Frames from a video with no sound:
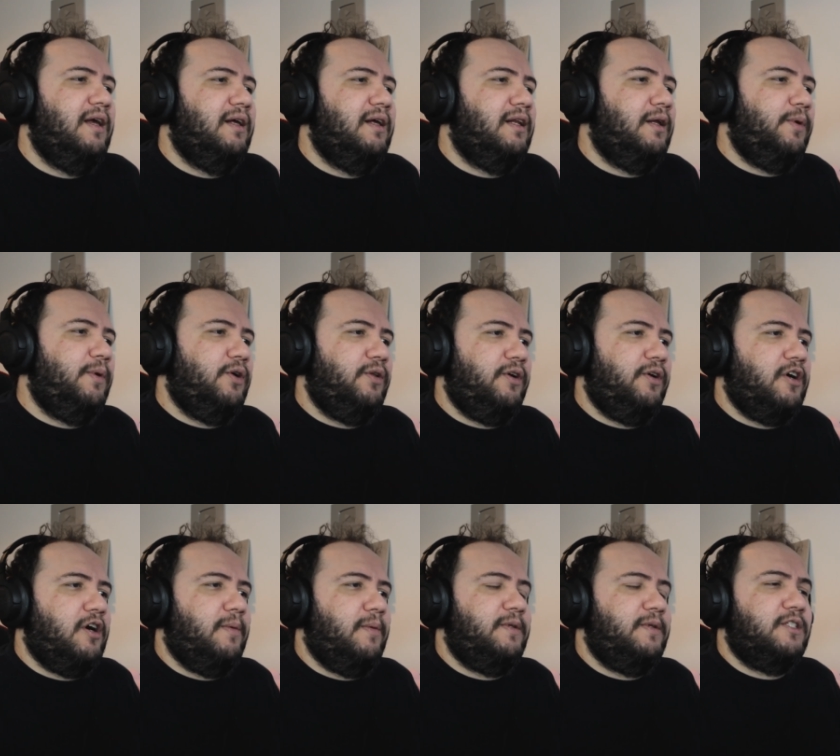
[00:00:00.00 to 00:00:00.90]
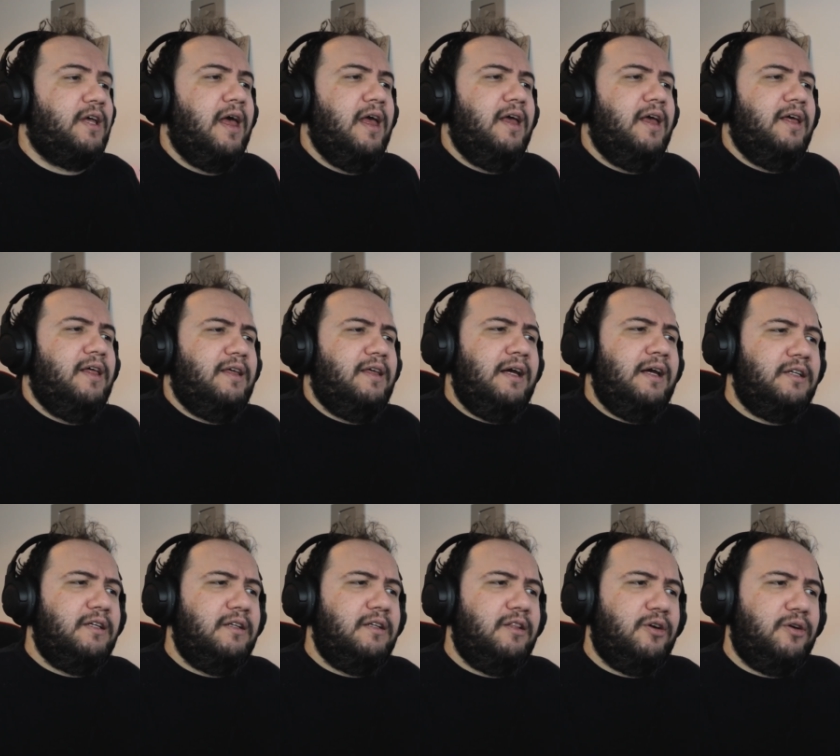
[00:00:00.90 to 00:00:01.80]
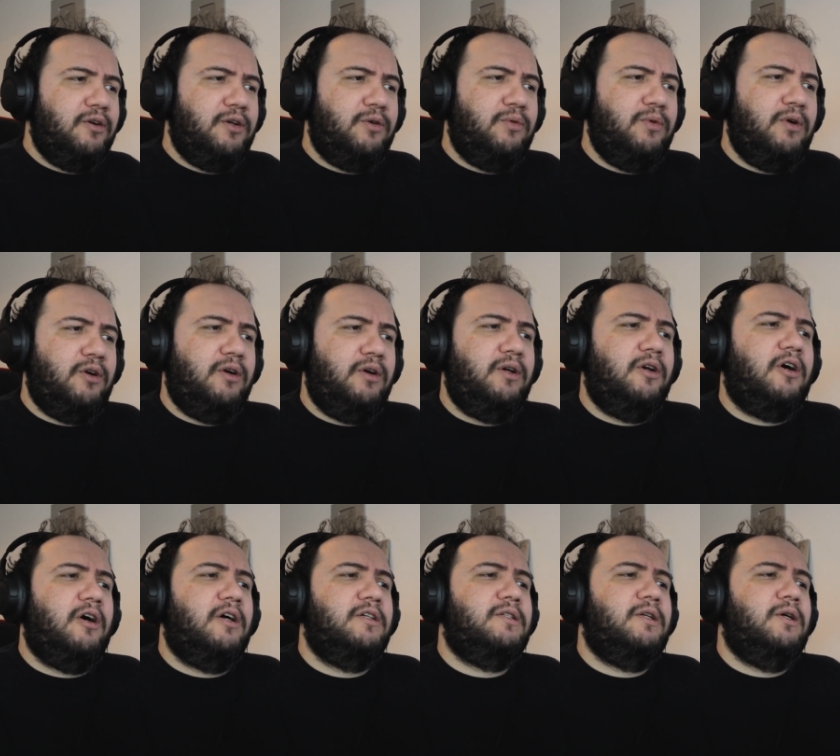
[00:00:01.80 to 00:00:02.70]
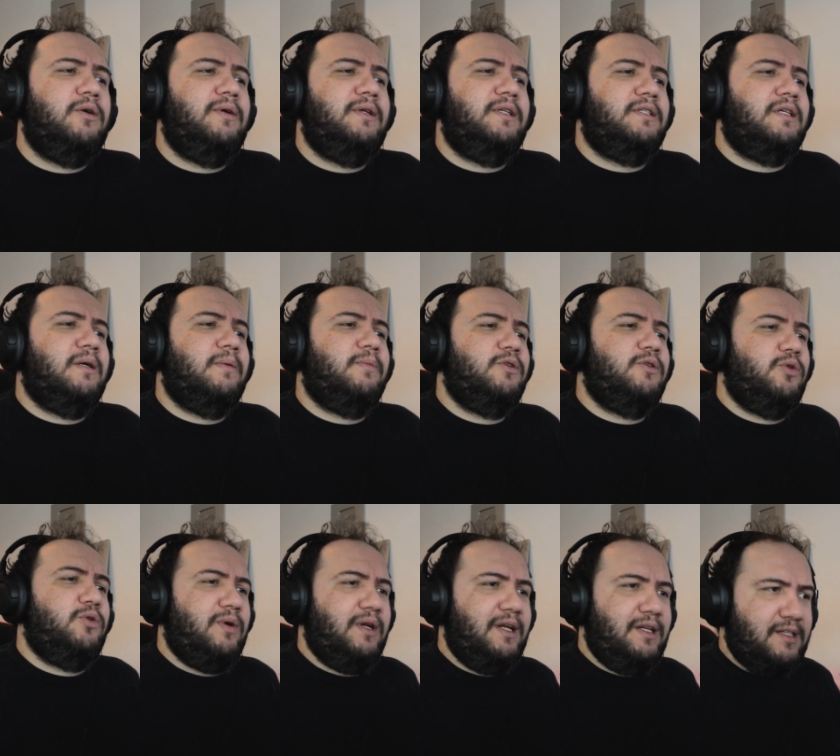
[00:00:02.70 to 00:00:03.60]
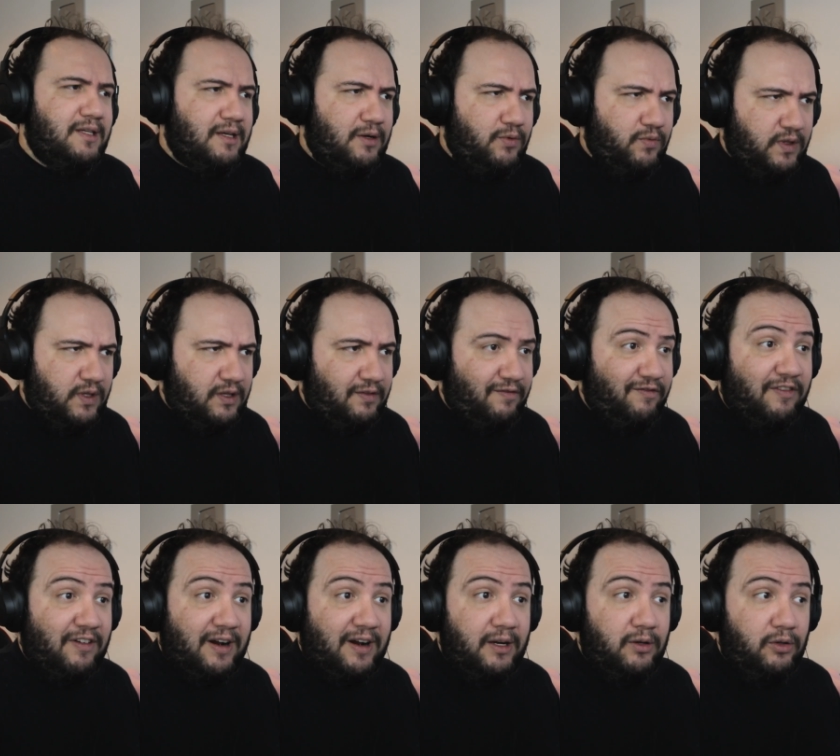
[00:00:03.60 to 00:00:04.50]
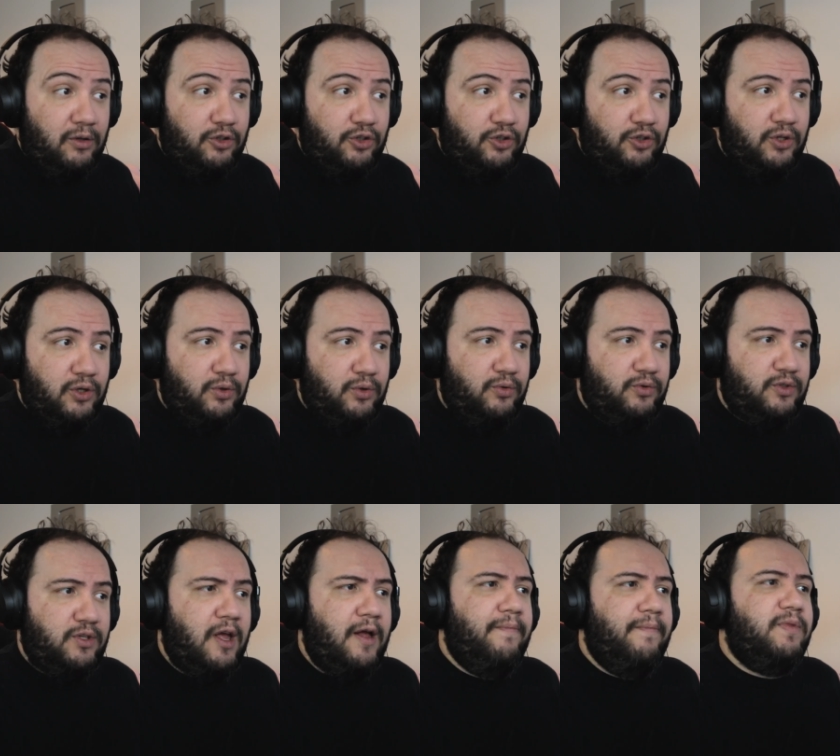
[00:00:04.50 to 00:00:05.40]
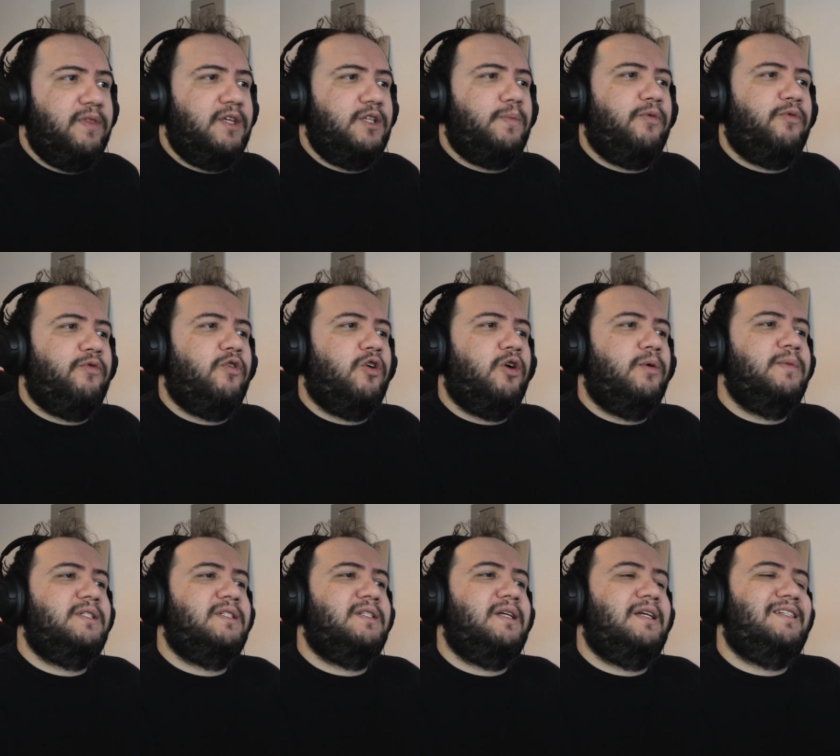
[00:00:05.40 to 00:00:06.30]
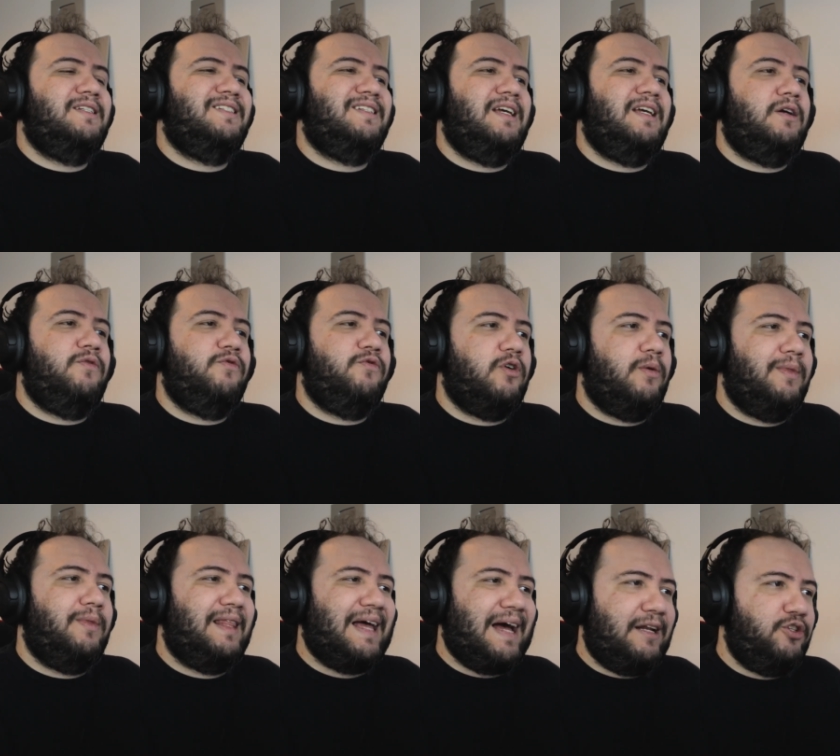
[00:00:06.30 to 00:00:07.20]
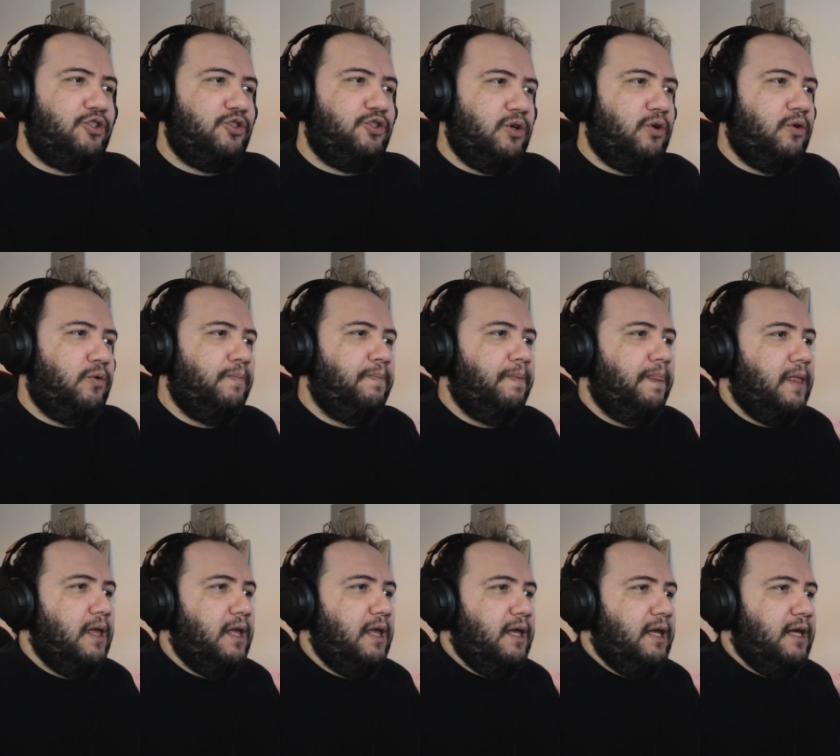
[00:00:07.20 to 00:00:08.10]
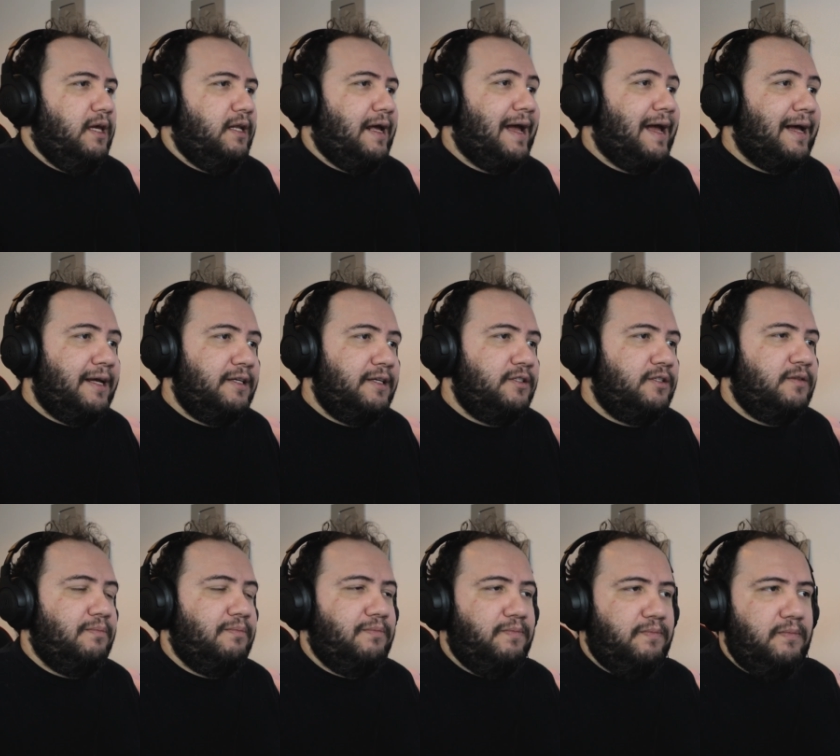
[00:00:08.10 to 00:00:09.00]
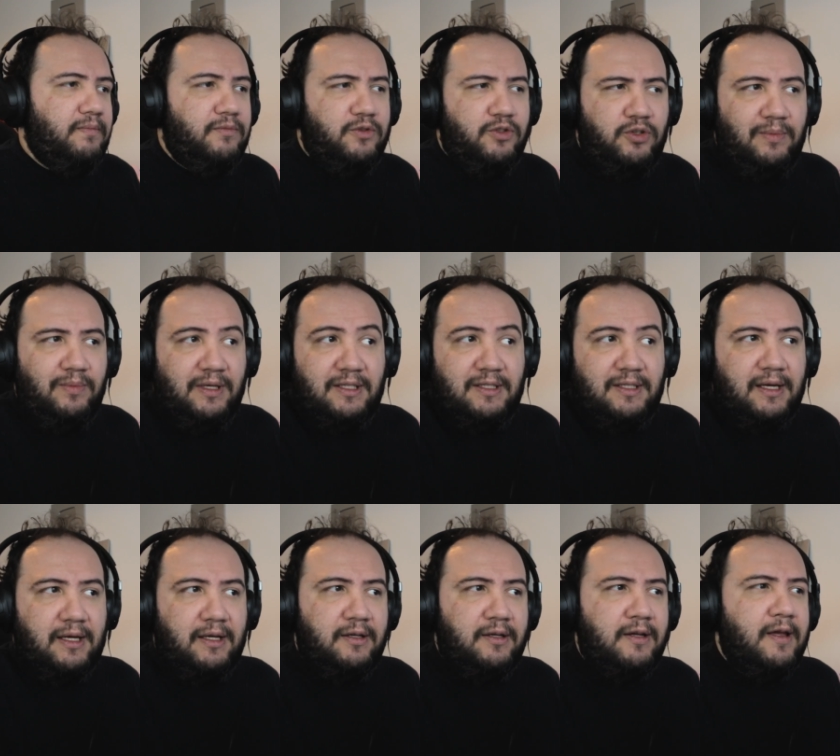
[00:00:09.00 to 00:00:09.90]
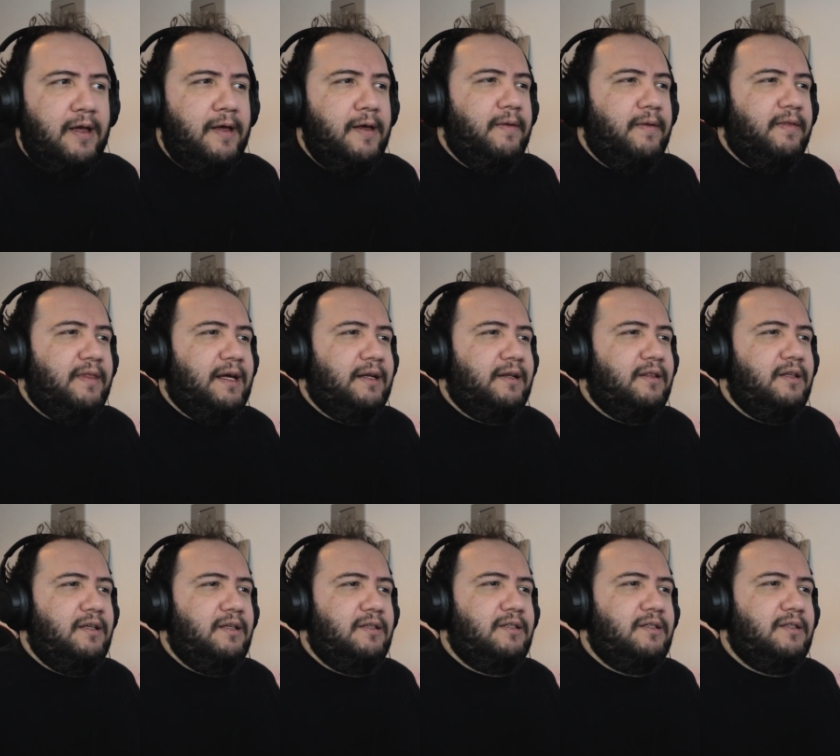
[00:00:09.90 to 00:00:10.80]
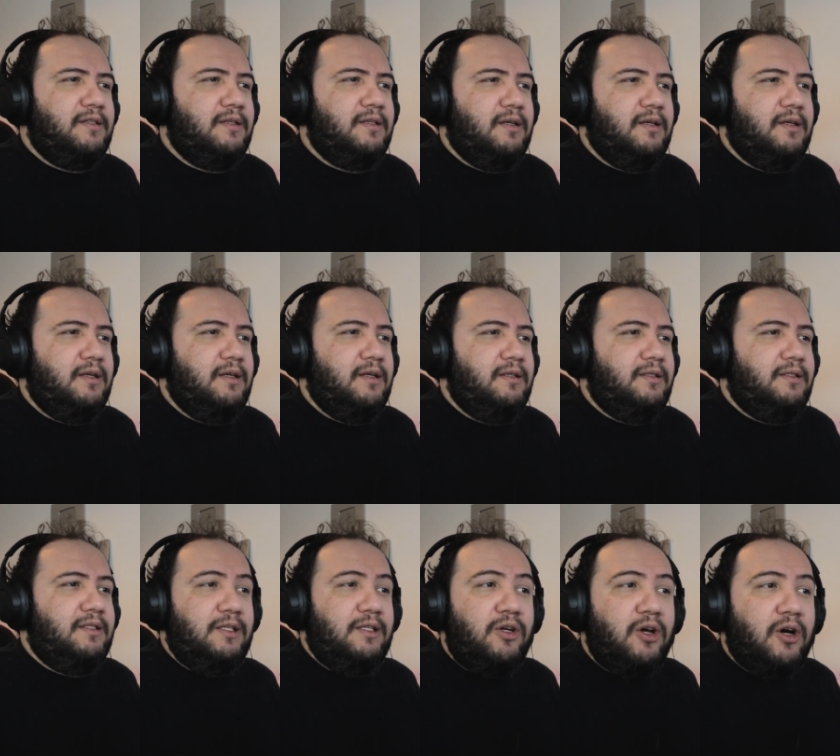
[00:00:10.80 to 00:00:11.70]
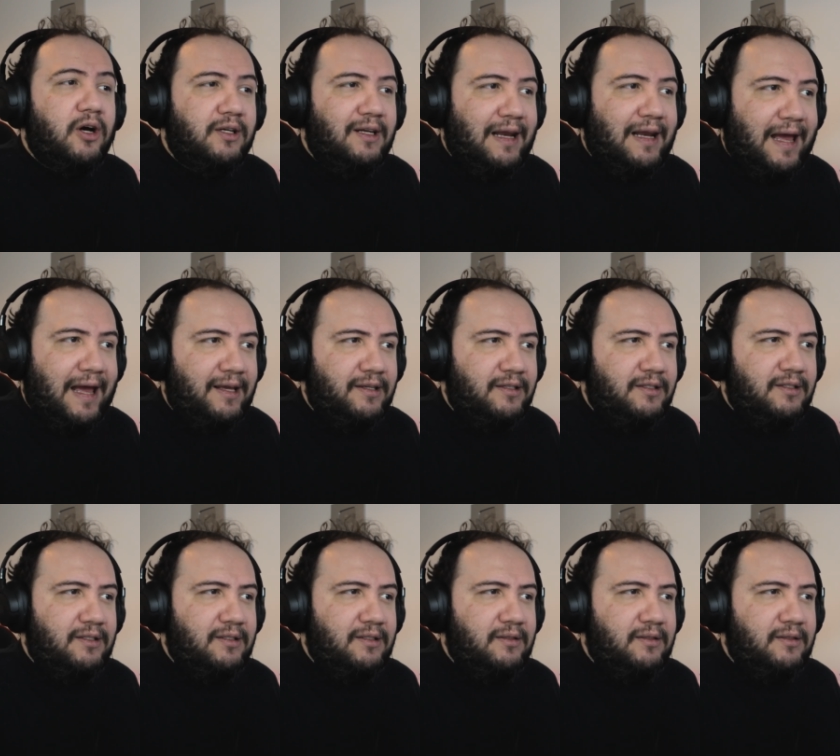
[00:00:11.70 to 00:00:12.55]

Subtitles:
Let me know in the comments. They ended their career in Oslo in December 2010 with final shows. This performance is taken from that show. It has to be said that this did not last.